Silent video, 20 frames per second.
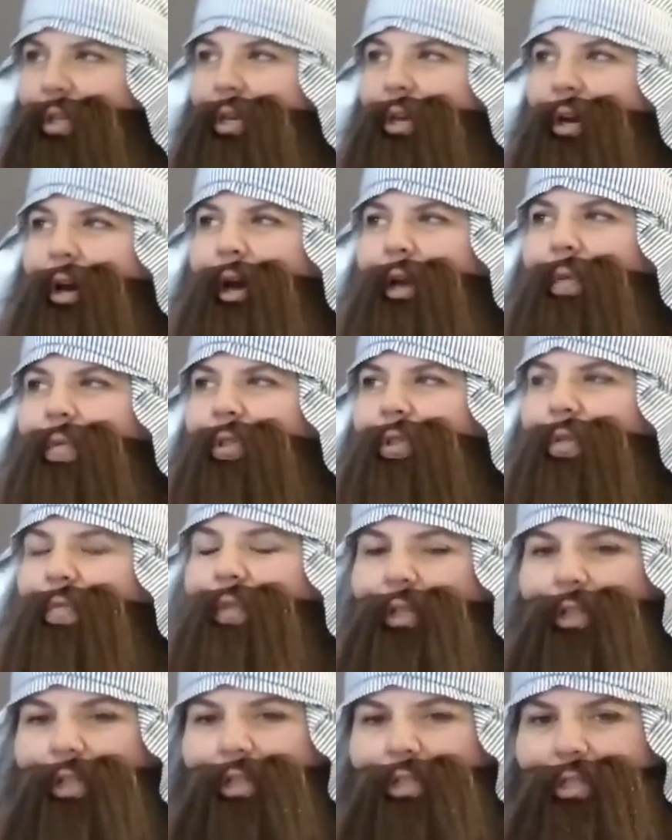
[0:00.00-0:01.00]
You see, I
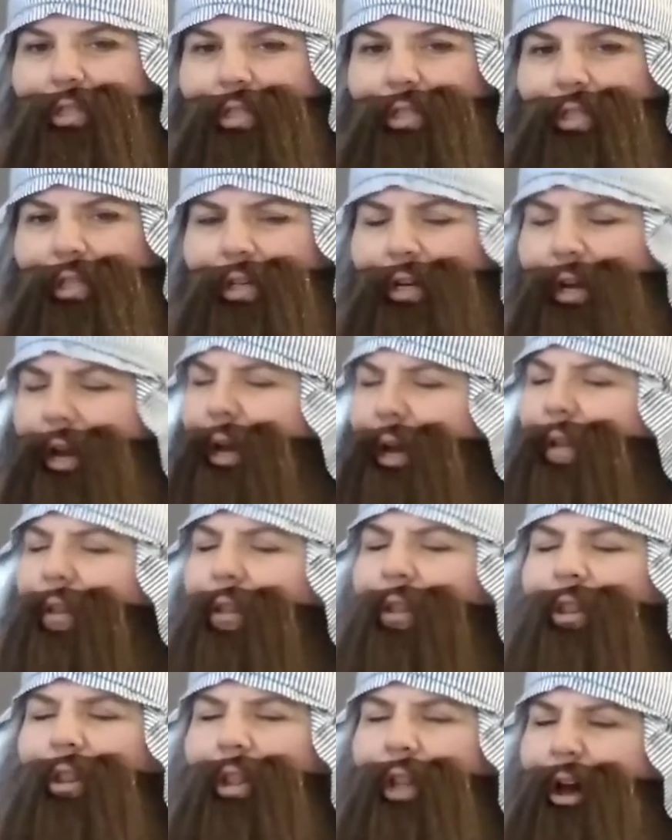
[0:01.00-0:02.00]
was a religious
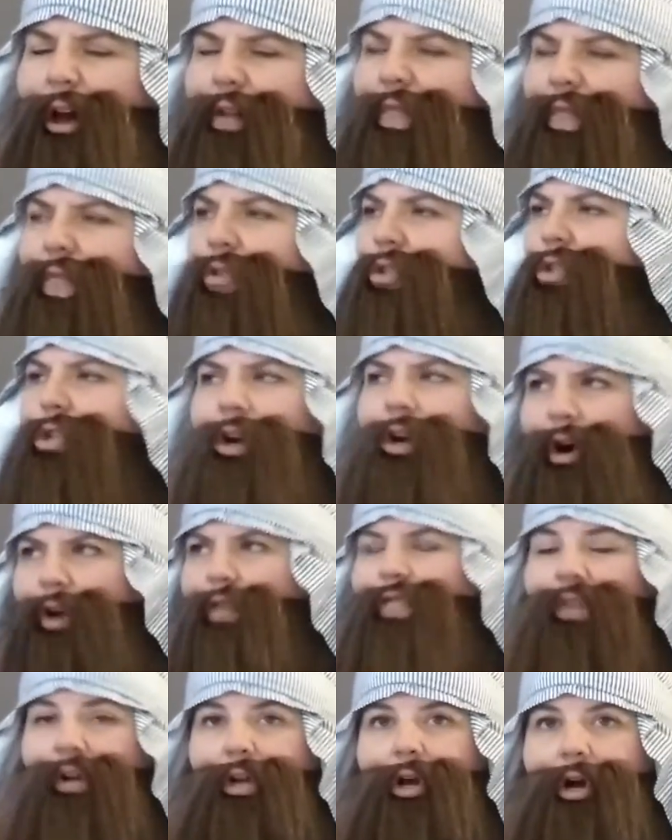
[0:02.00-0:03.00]
leader. I loved
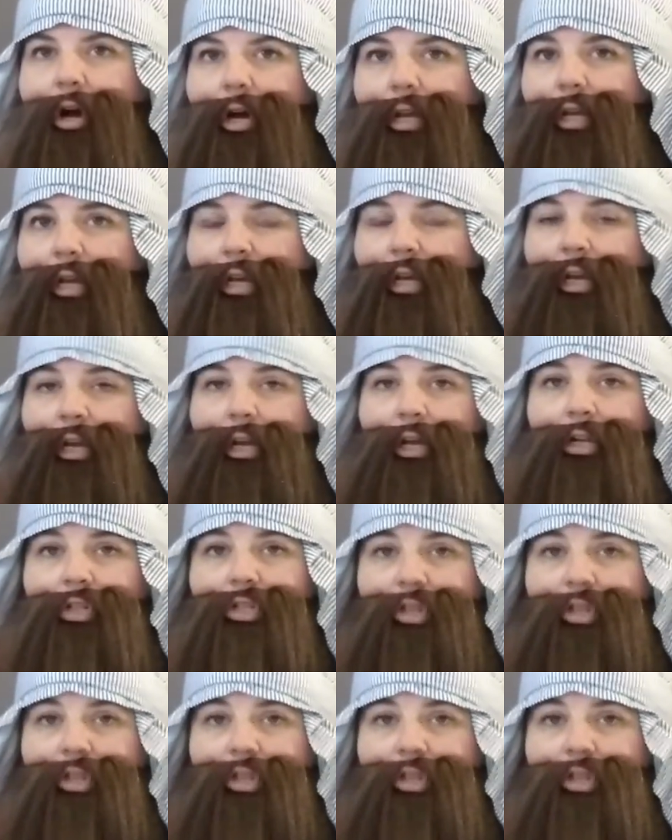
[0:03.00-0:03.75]
Jehovah God.